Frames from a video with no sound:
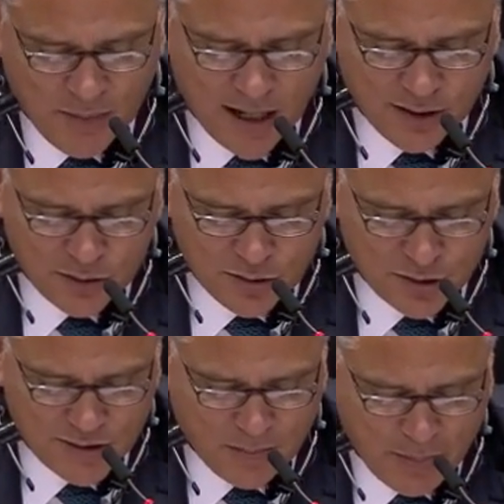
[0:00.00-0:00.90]

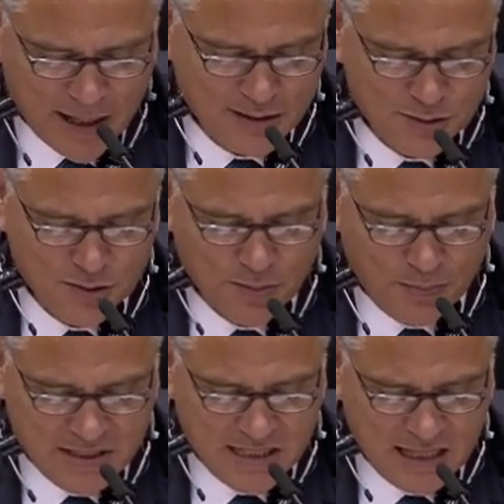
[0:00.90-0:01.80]
my
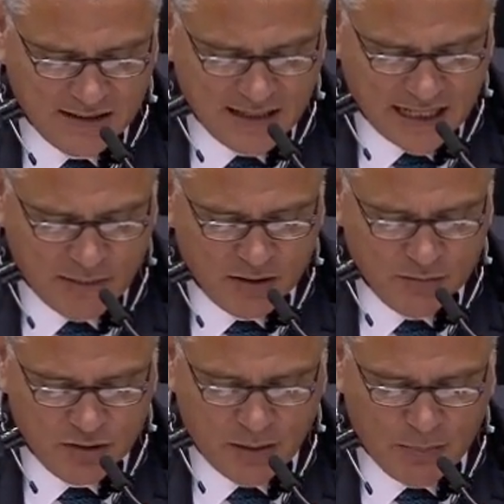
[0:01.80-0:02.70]
fellow Portuguese, Mário
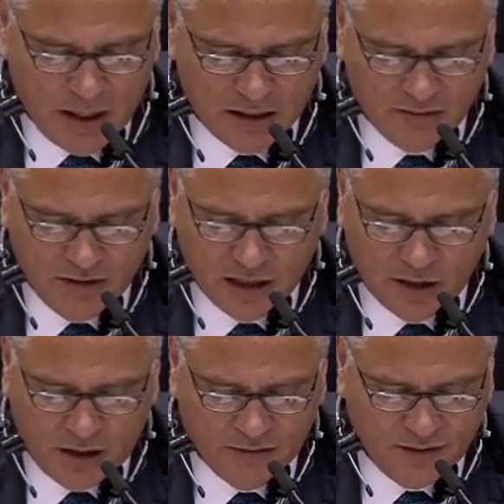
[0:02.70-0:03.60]
Sousa
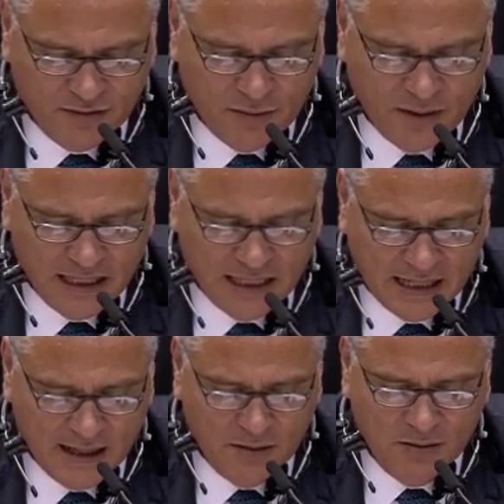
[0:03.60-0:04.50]
Passos from Vila
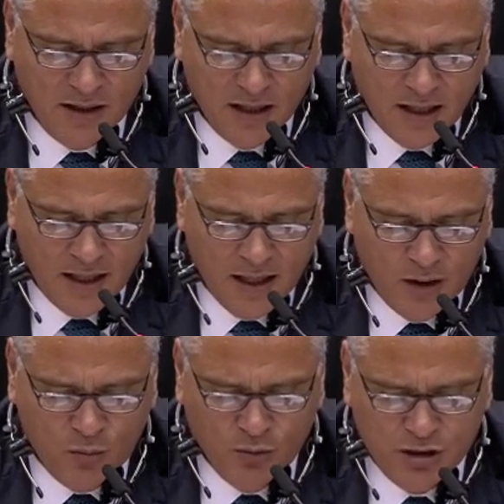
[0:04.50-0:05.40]
Nova de
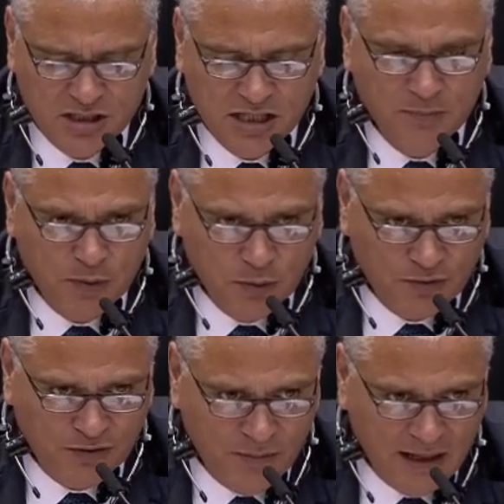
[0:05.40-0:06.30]
Famalicão,
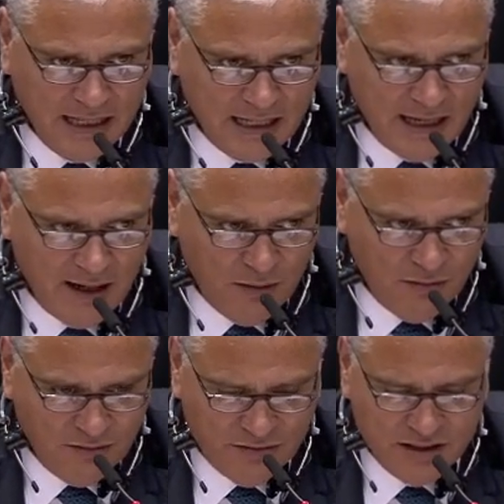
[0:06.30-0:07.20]

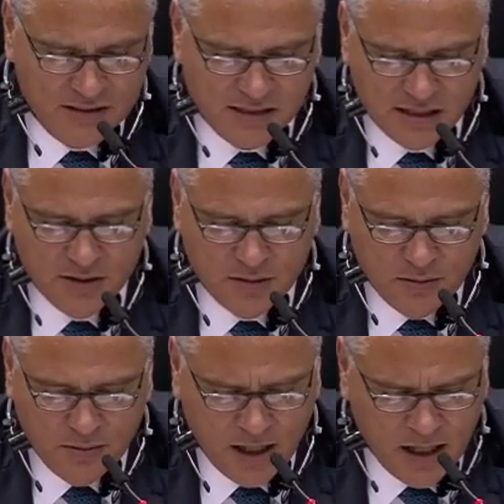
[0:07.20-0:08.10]
the
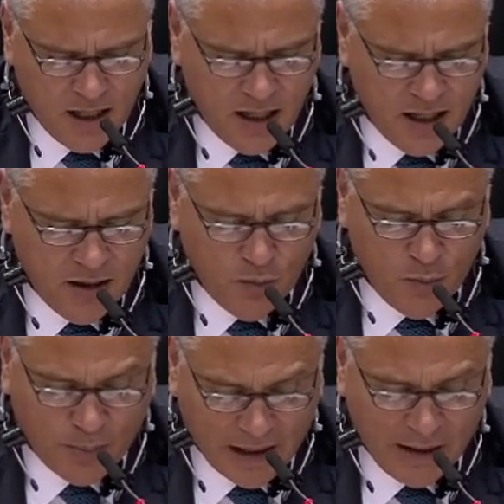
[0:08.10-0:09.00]
municipality of
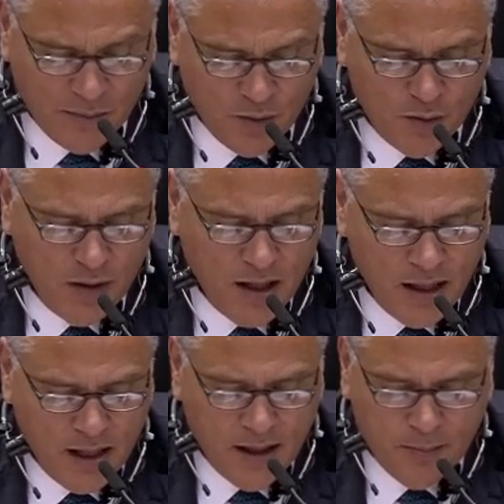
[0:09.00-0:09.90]
Famalicão
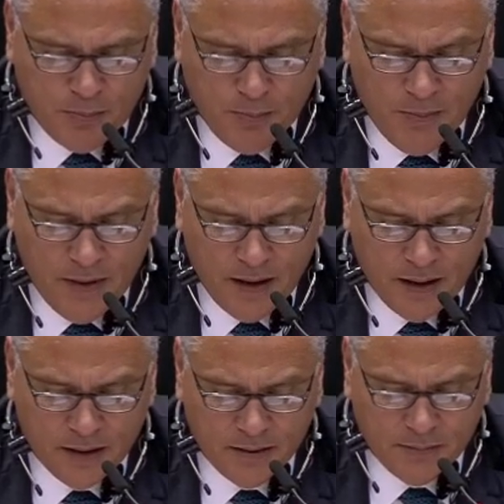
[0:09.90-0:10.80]
won
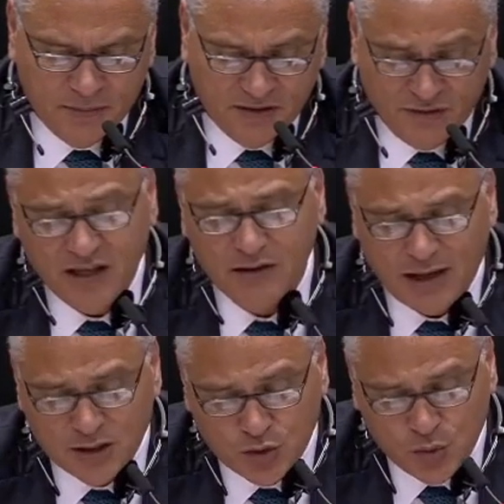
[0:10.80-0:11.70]
the award
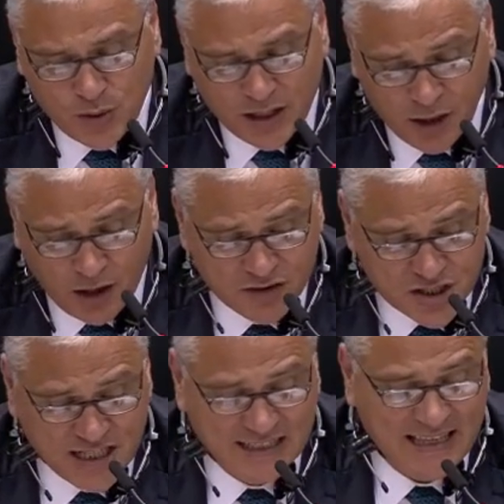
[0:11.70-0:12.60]

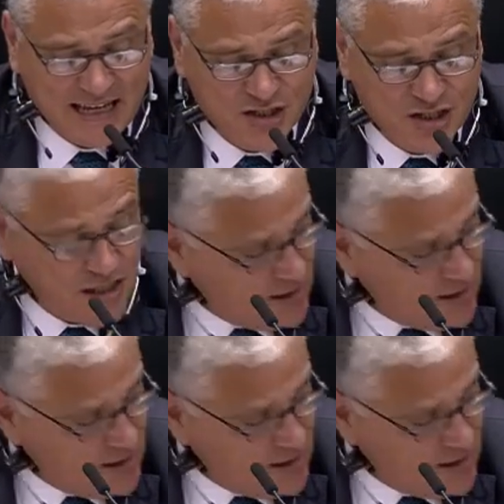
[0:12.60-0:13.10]
because of its